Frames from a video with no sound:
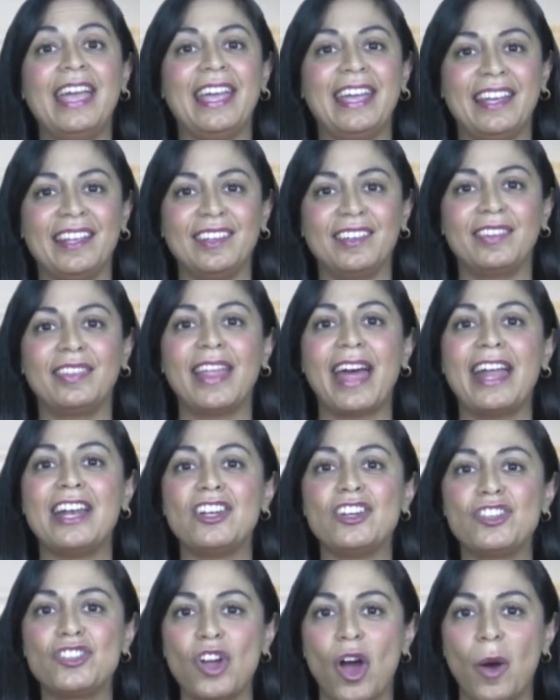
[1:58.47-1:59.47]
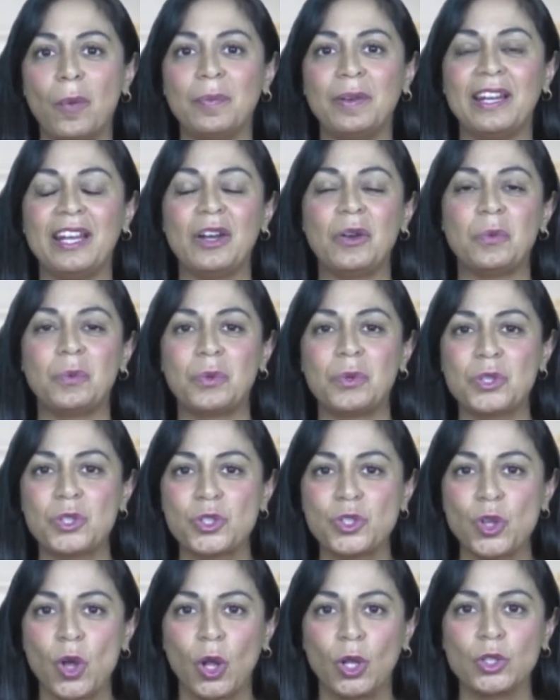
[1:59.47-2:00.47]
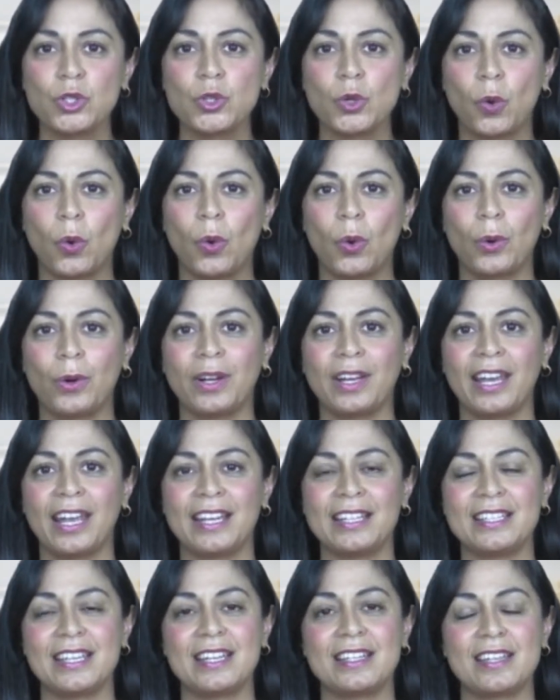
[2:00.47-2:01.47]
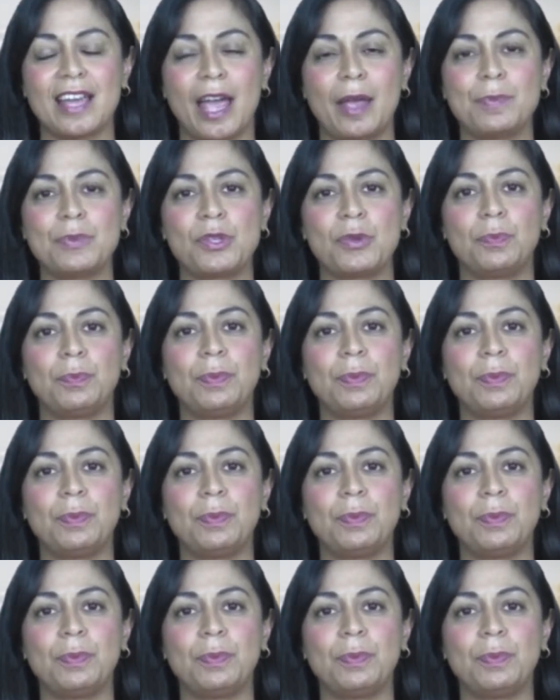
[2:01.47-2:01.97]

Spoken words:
is that dominant results-oriented types of